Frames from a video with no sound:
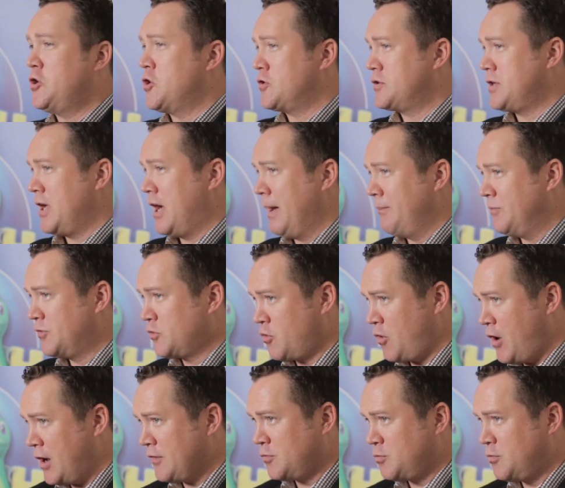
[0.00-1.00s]
York Times
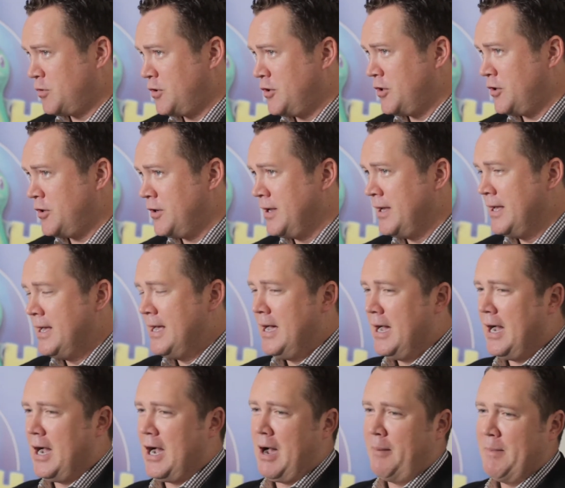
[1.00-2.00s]
Crossword,
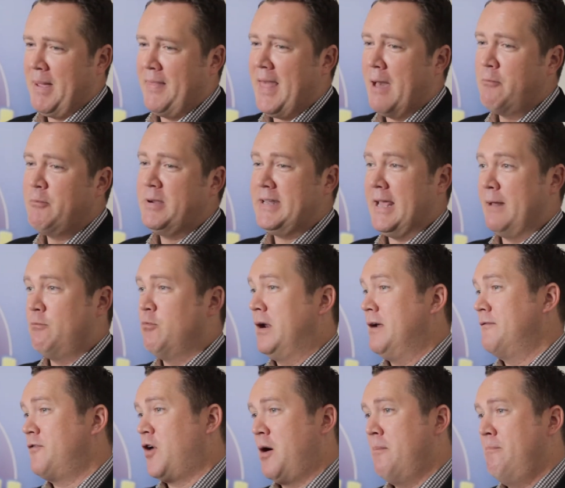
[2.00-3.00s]
and then we did
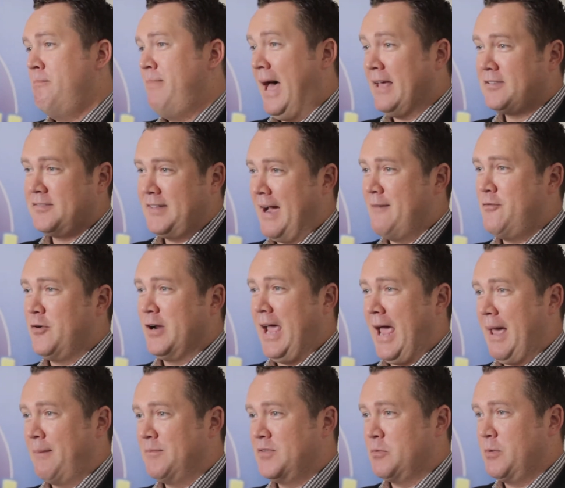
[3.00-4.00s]
one of our best ever
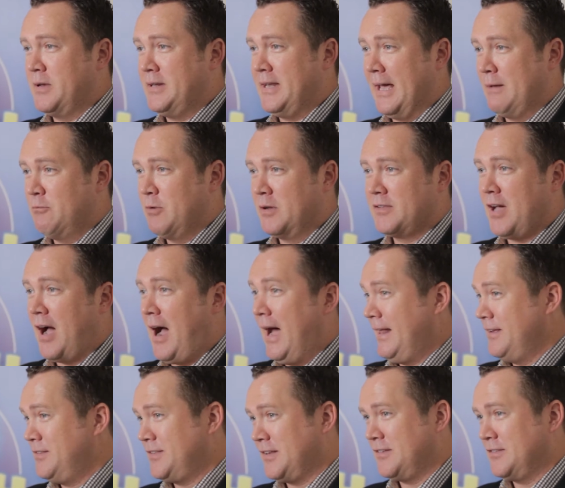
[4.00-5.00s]
games that we did, was
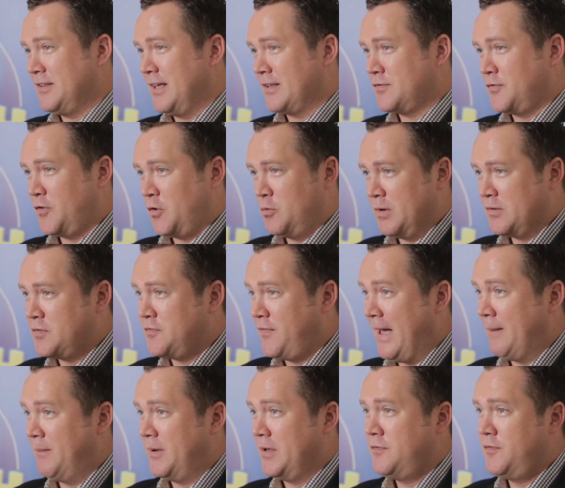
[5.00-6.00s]
highly successful, was
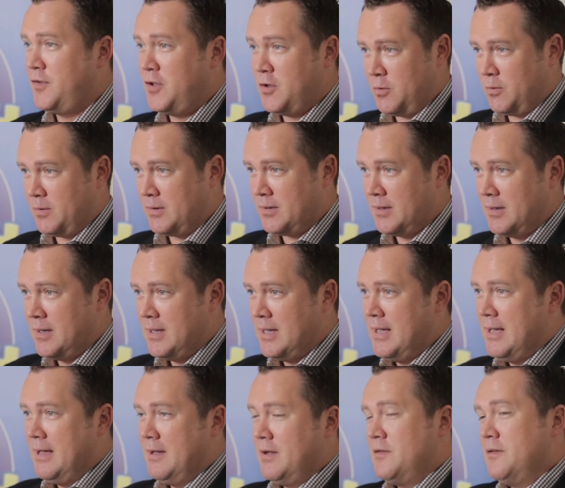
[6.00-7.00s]
Family Feud.
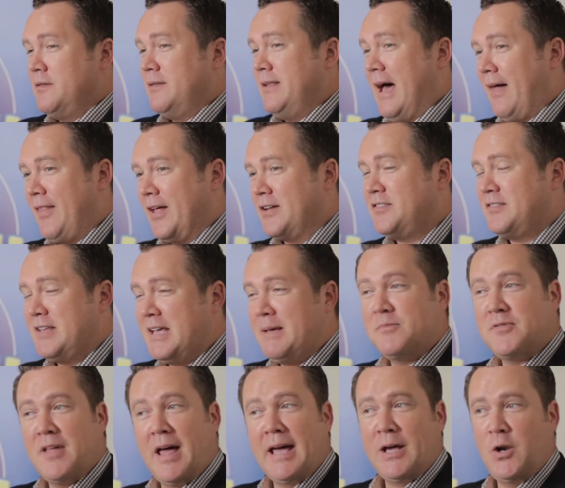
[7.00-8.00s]
Now that
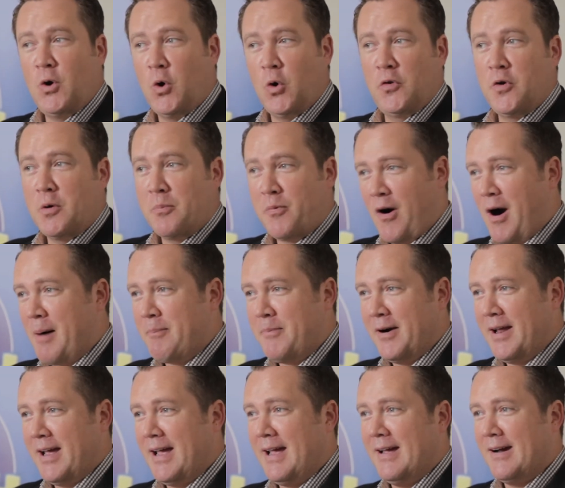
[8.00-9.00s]
seems like an older
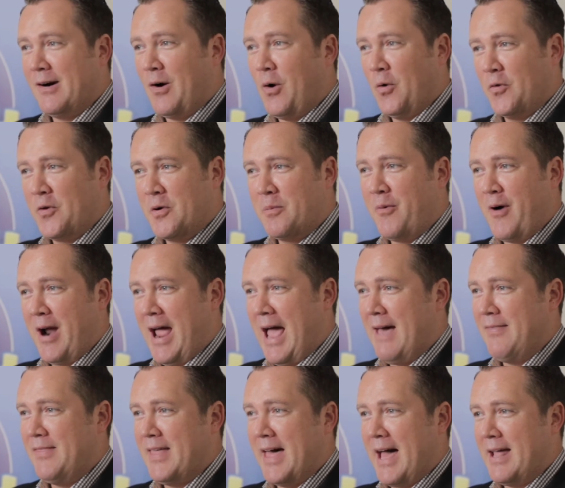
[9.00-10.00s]
property or older
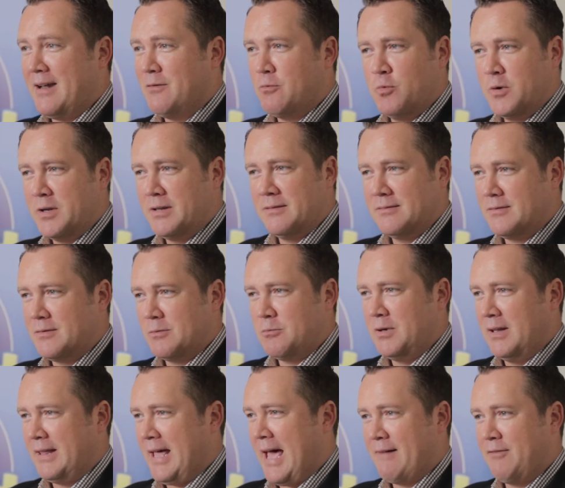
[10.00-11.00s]
brand that wouldn't
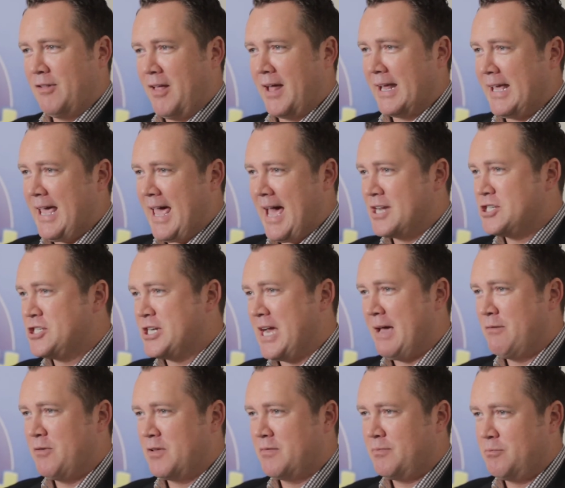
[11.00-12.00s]
really have a lot of
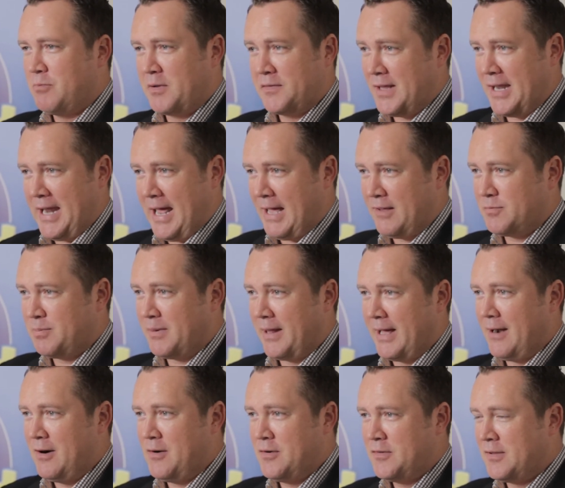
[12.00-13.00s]
cachet with today's
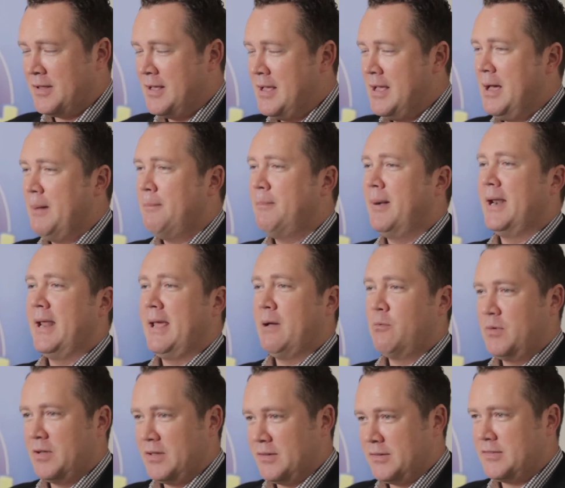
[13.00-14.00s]
players, but it
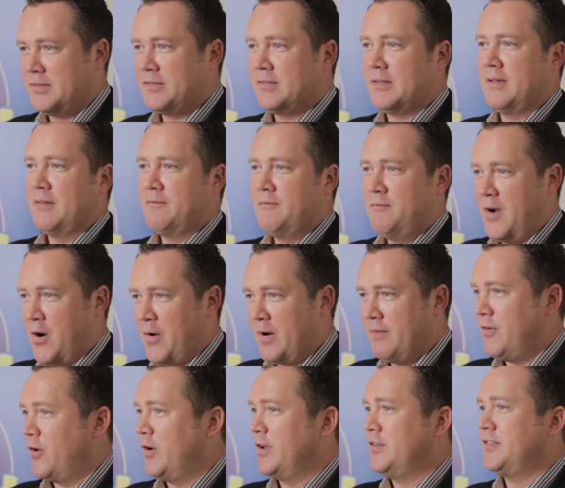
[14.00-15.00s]
was very,
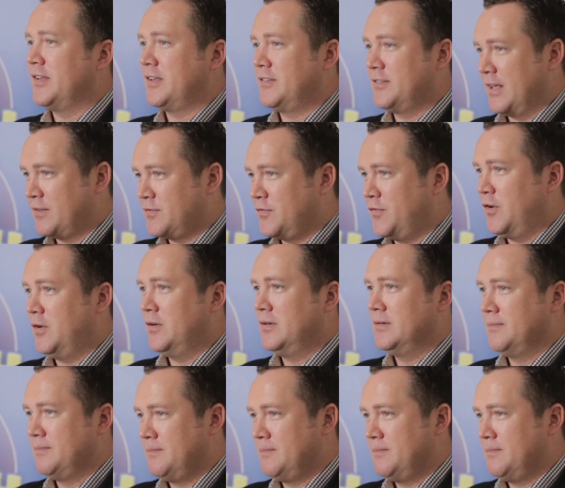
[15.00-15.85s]
very successful.